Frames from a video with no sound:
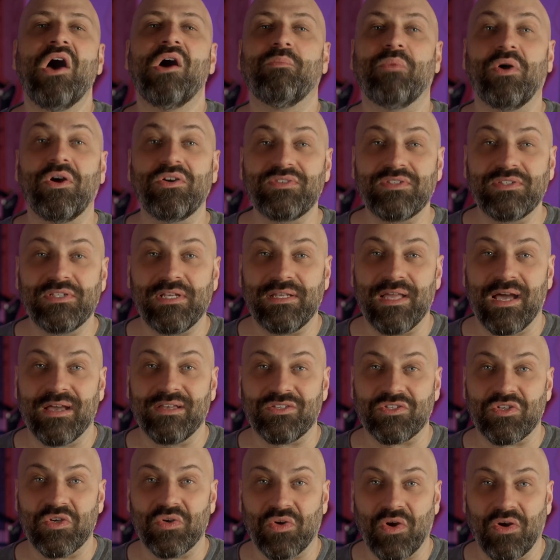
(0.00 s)

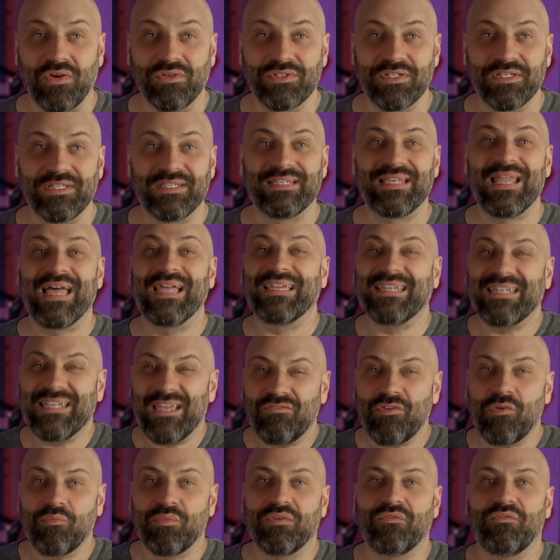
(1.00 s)
personalize your content like
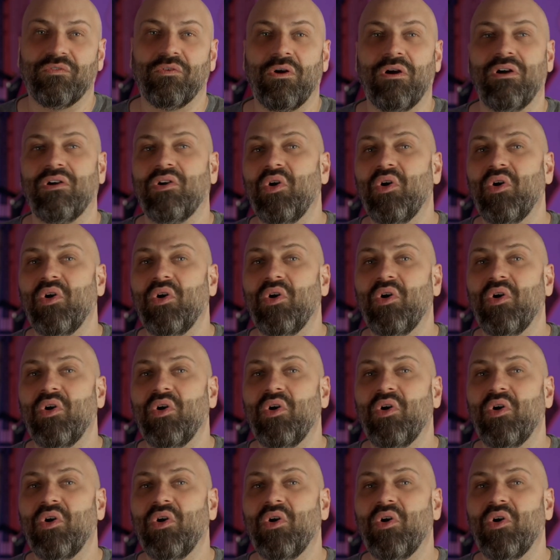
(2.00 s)
never before,